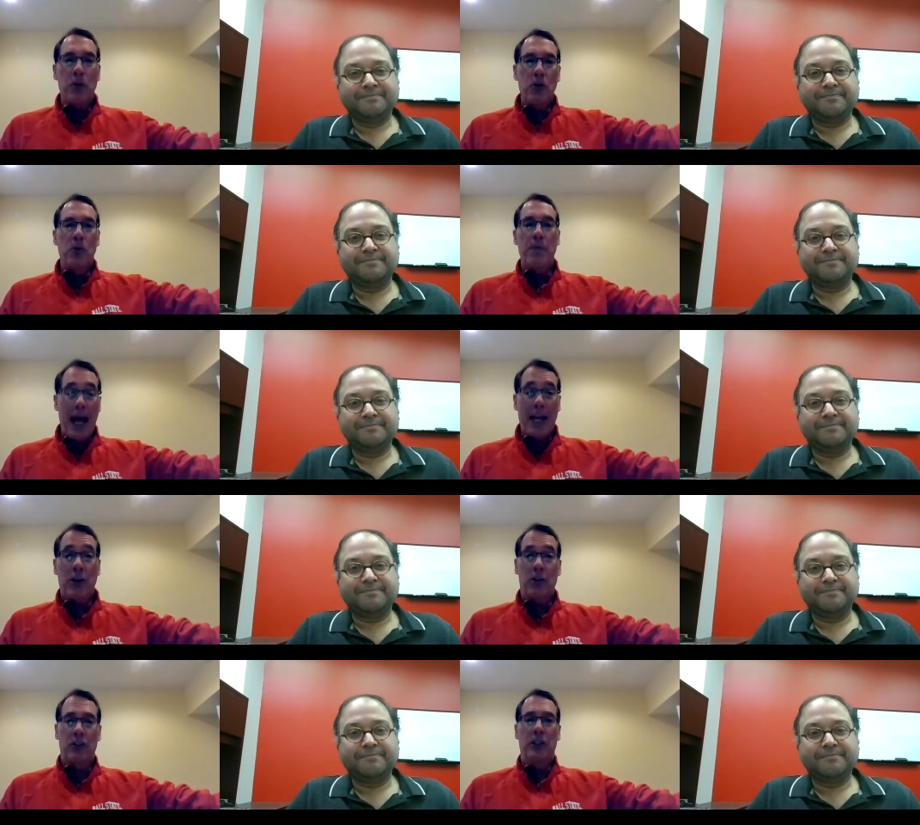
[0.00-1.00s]
Speaker 1: who matter
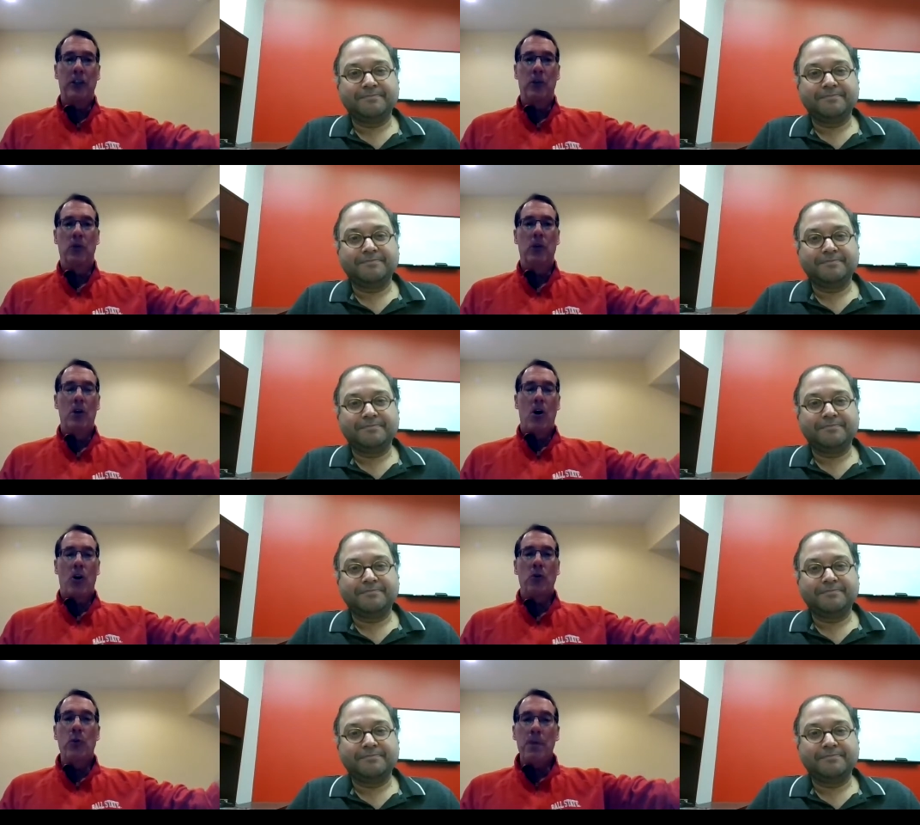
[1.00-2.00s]
to you or
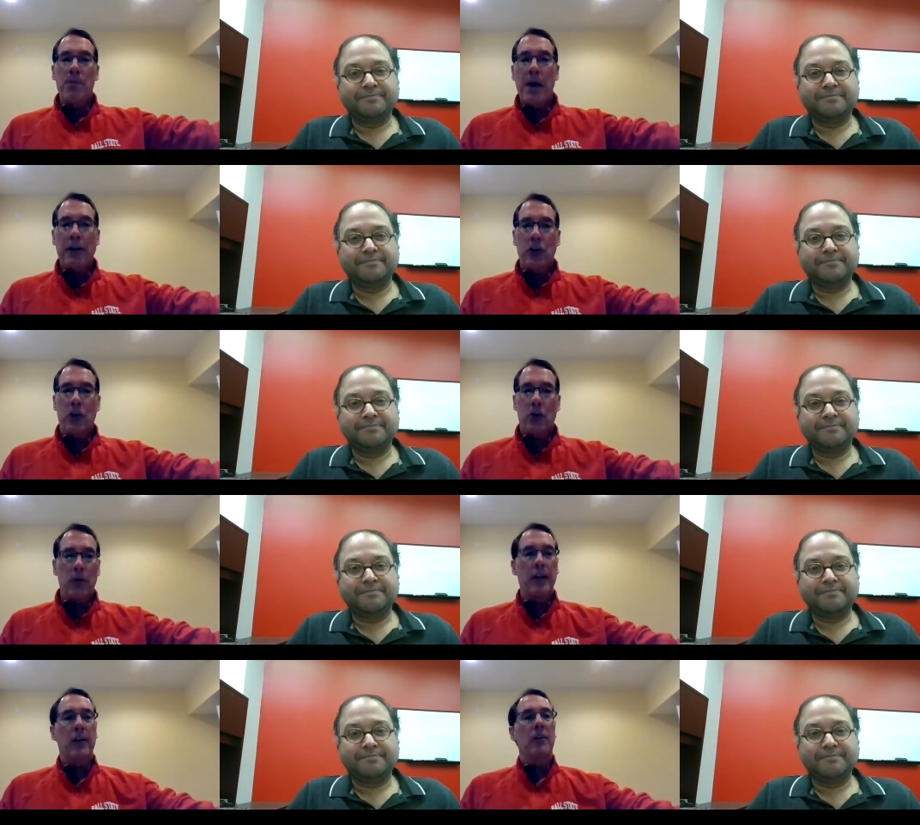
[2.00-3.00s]
who impact your
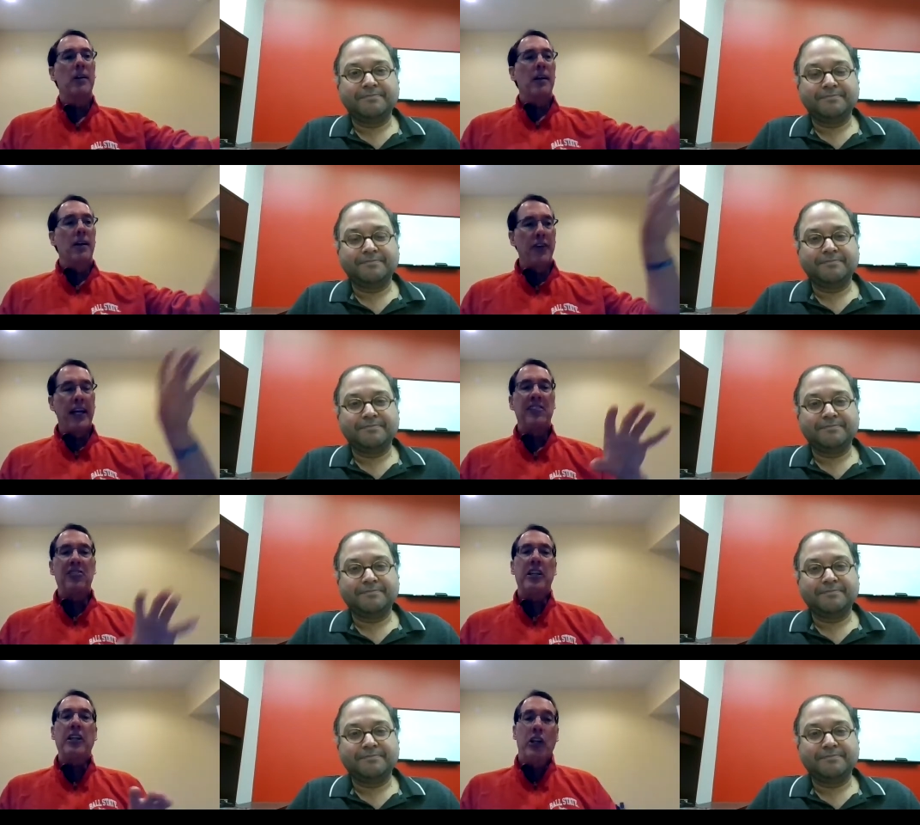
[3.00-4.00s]
career, they
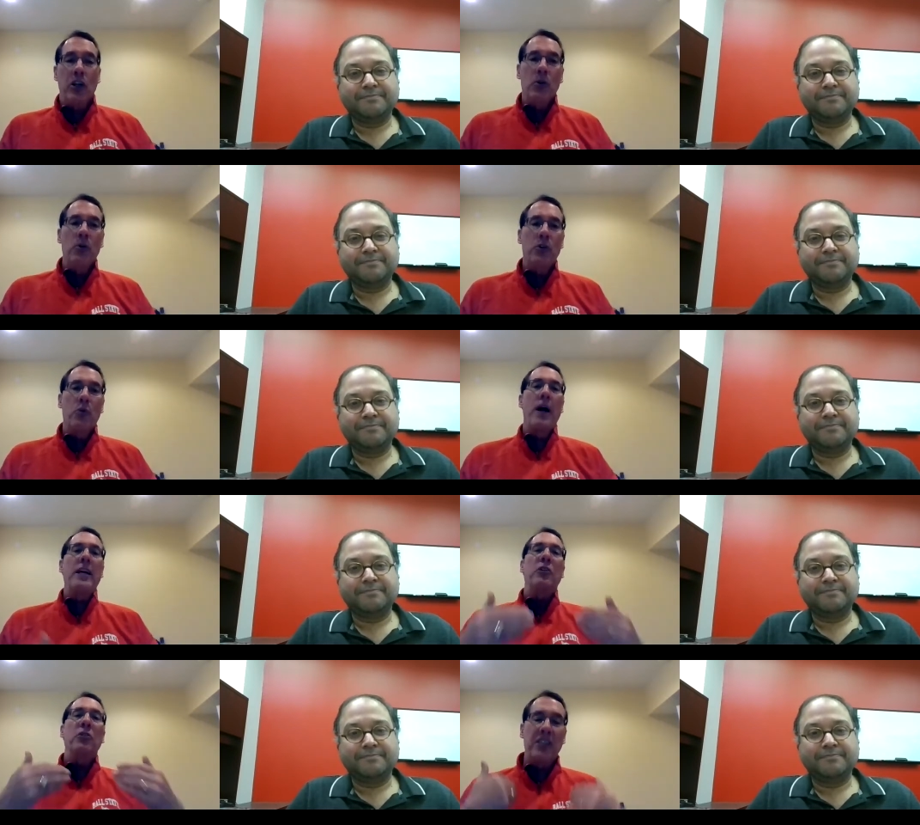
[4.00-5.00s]
see you the way you
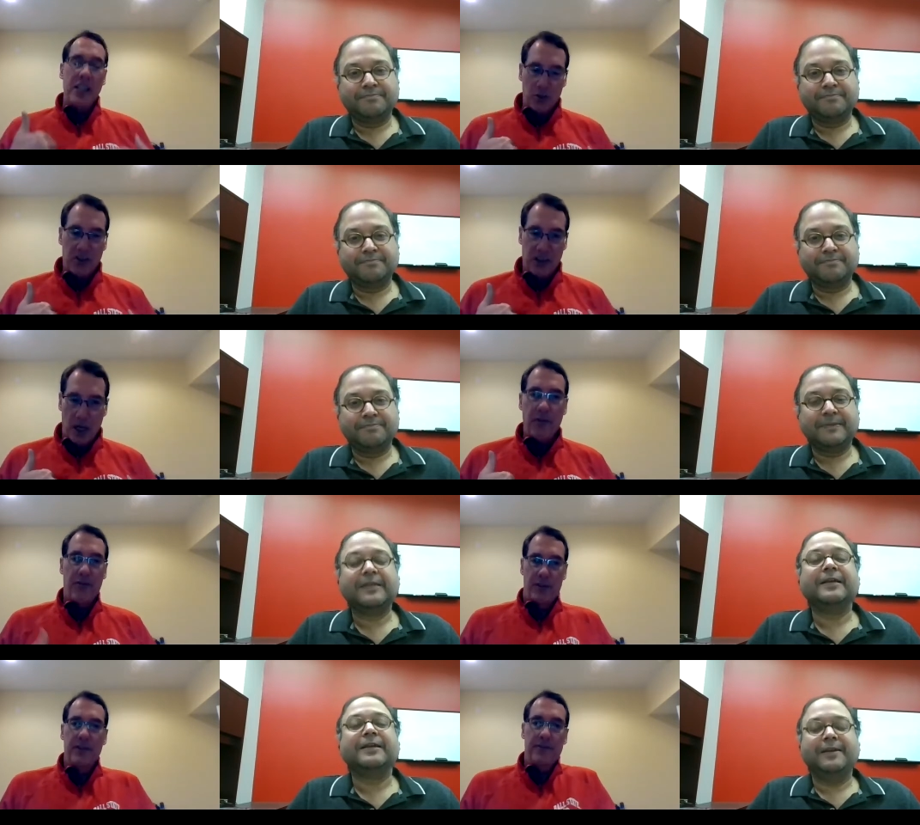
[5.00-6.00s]
see yourself.
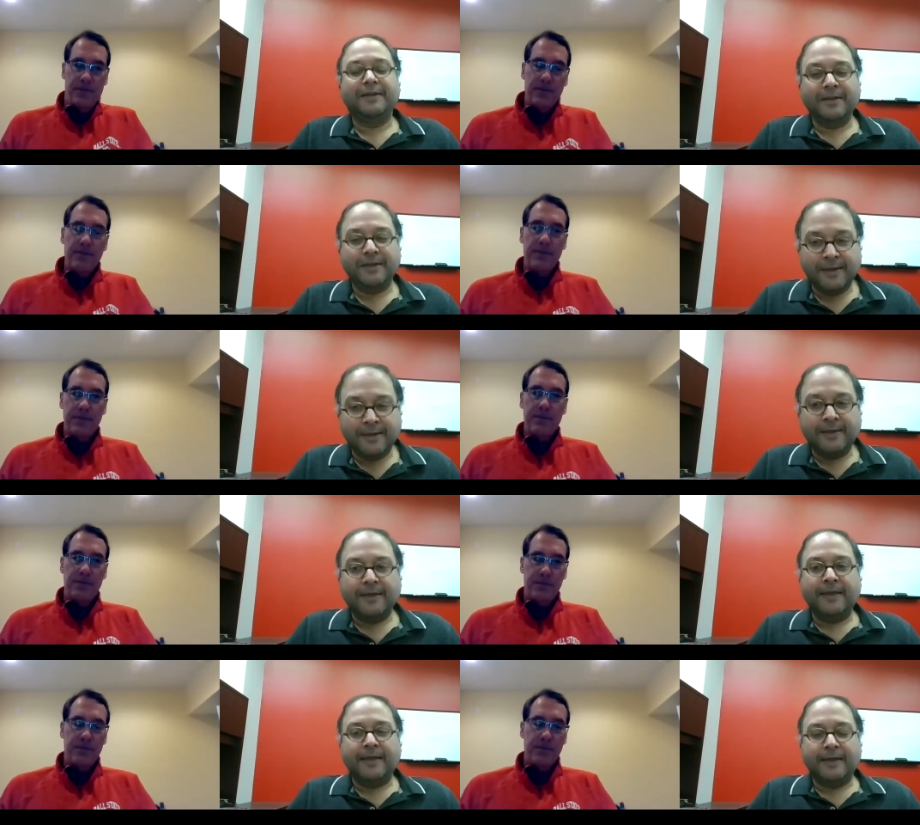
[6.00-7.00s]
Speaker 2: Indeed.
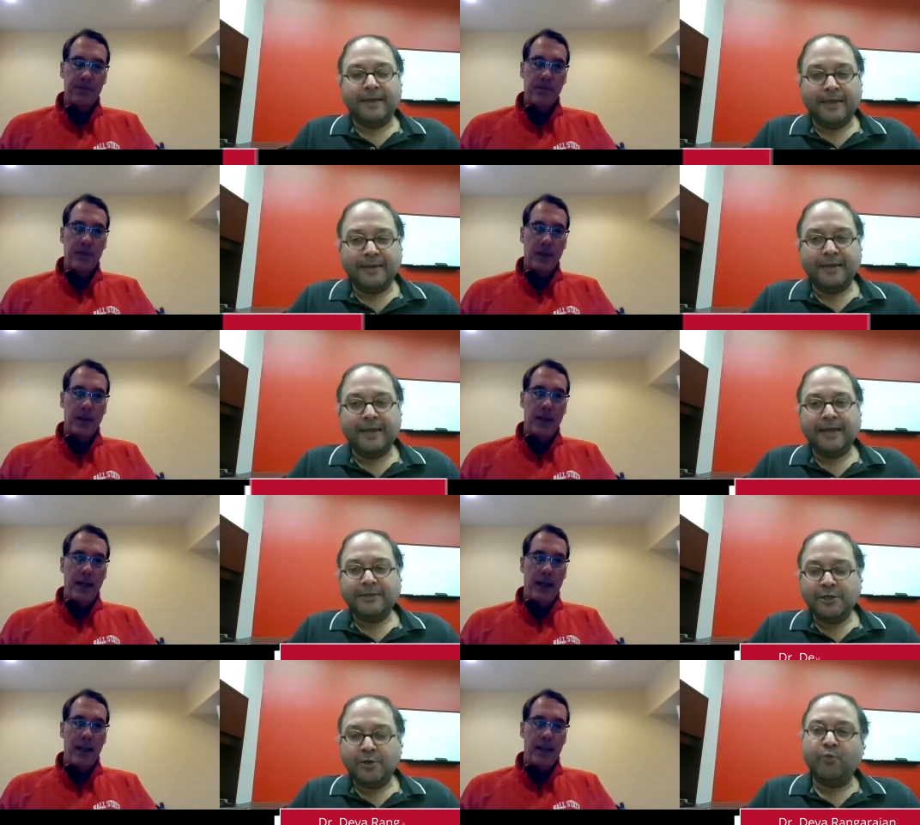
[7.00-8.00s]
And, and
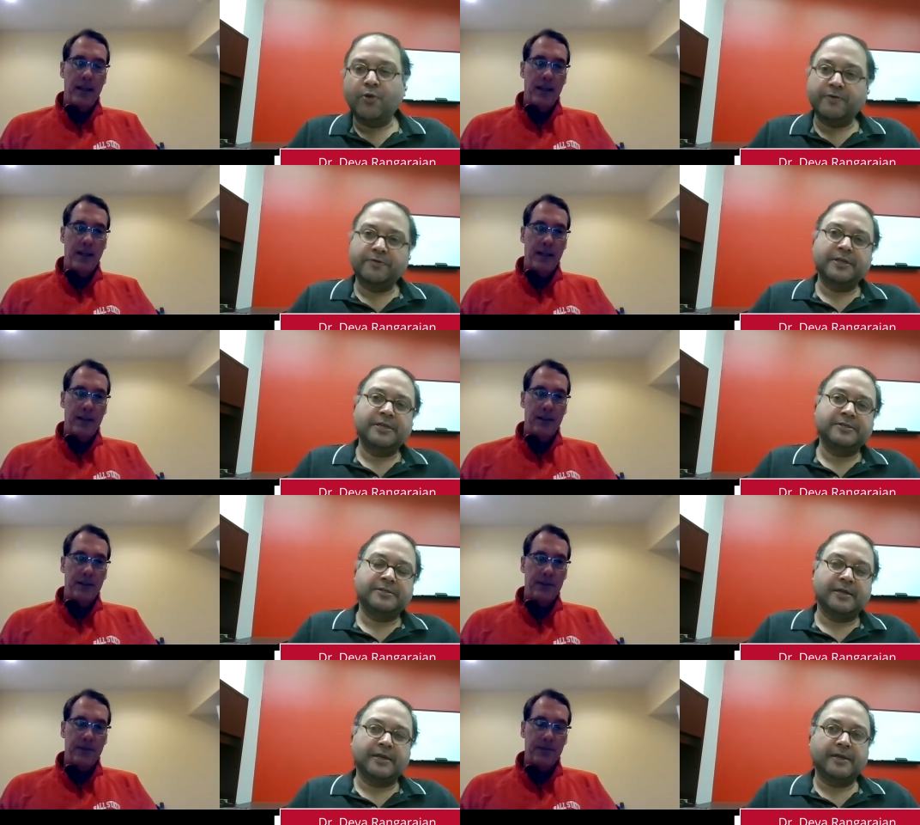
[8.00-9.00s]
actually, one of the
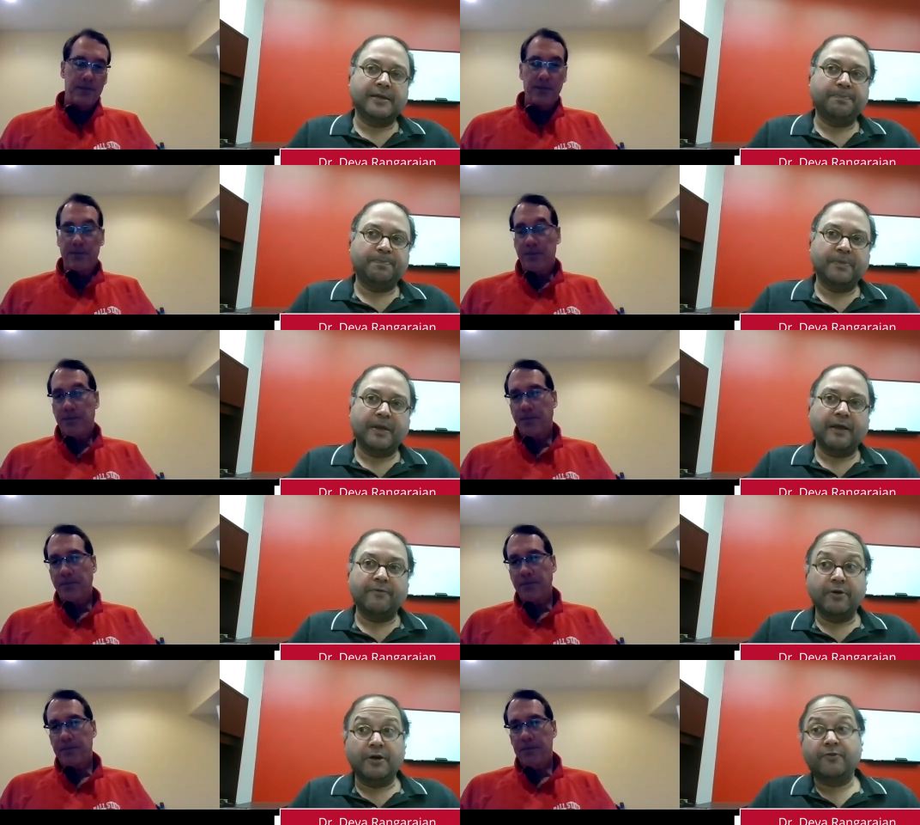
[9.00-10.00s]
things uh, I've
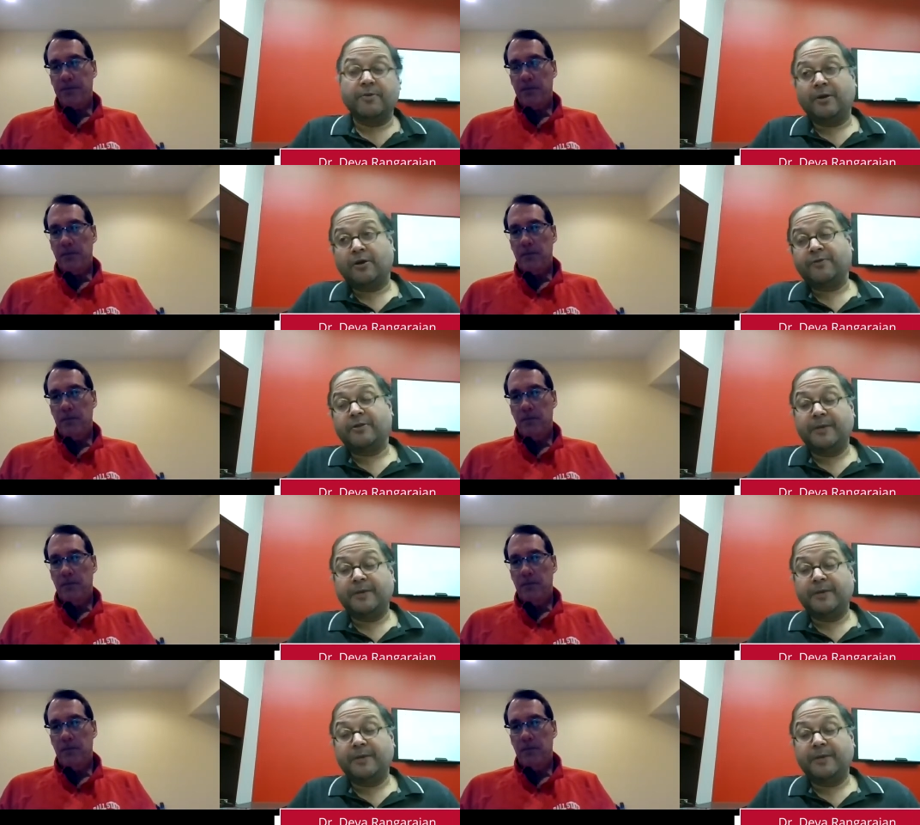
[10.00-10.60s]
heard from a lot of other